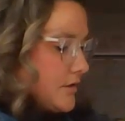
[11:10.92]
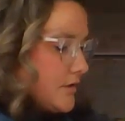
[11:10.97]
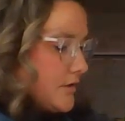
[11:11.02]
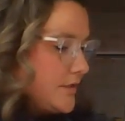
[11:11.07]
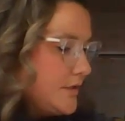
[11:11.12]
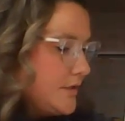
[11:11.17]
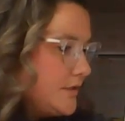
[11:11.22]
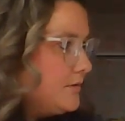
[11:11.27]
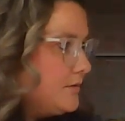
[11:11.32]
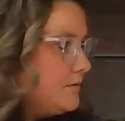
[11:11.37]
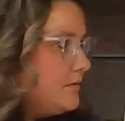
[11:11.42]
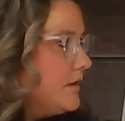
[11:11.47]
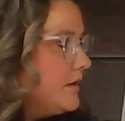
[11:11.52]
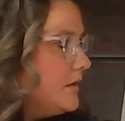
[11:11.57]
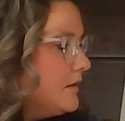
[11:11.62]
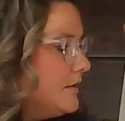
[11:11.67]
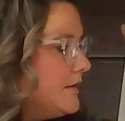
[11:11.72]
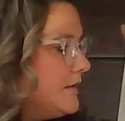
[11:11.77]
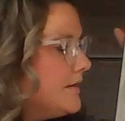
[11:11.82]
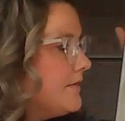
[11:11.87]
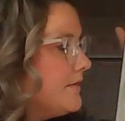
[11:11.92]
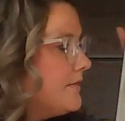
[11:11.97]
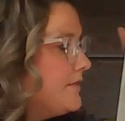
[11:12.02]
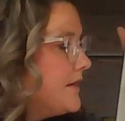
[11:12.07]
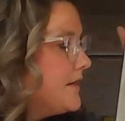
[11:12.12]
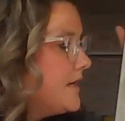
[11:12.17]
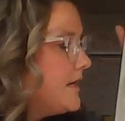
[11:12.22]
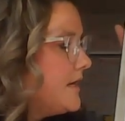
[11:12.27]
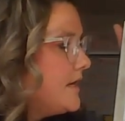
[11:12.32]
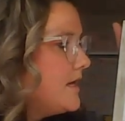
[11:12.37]
drew
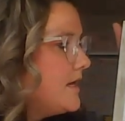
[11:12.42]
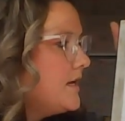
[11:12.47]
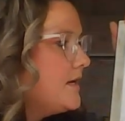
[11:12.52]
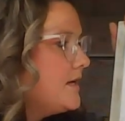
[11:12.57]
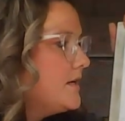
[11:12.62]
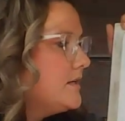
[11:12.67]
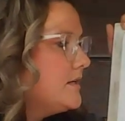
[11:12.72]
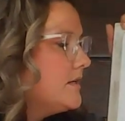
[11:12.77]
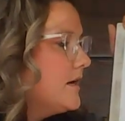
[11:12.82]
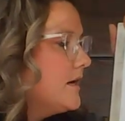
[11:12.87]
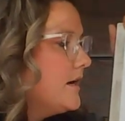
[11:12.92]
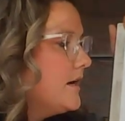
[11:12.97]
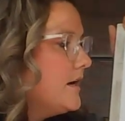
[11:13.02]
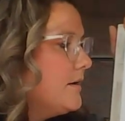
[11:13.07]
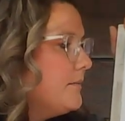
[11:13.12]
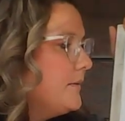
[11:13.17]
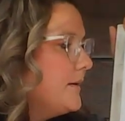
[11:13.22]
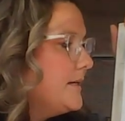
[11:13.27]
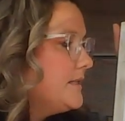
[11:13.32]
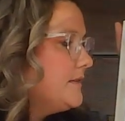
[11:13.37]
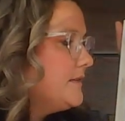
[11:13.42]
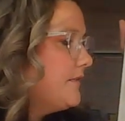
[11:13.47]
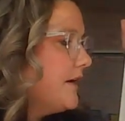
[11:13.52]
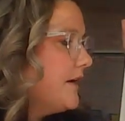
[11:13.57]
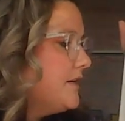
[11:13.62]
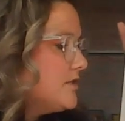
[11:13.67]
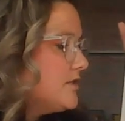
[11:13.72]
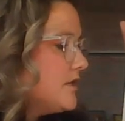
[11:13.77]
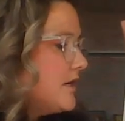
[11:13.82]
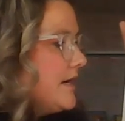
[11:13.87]
the place
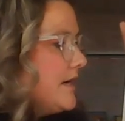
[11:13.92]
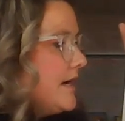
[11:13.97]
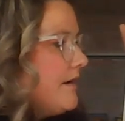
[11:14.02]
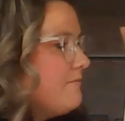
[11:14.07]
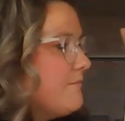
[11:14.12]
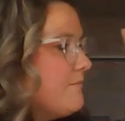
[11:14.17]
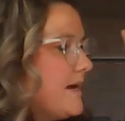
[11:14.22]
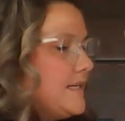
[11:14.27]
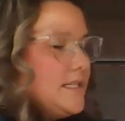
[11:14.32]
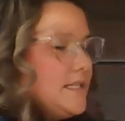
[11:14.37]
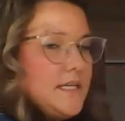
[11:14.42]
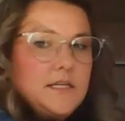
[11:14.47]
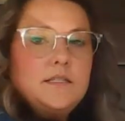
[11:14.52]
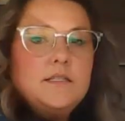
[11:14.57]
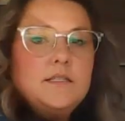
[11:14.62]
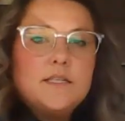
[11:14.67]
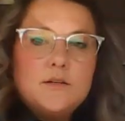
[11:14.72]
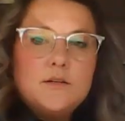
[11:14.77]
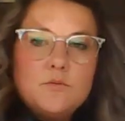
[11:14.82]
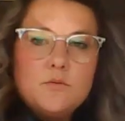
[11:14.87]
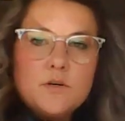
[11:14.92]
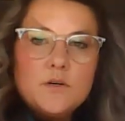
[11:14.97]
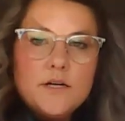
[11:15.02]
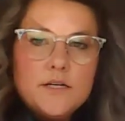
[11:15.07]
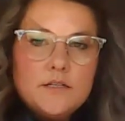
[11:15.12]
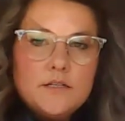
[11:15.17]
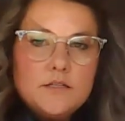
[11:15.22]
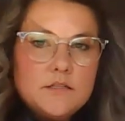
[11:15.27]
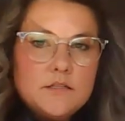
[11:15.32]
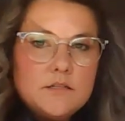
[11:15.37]
value chart. I have my tens and
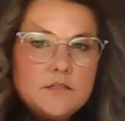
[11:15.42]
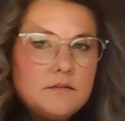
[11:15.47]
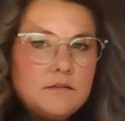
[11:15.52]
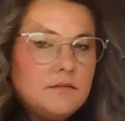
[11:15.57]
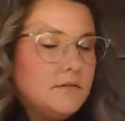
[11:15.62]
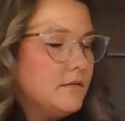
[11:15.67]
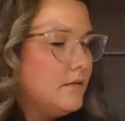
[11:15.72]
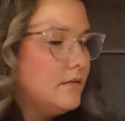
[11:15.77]
ones.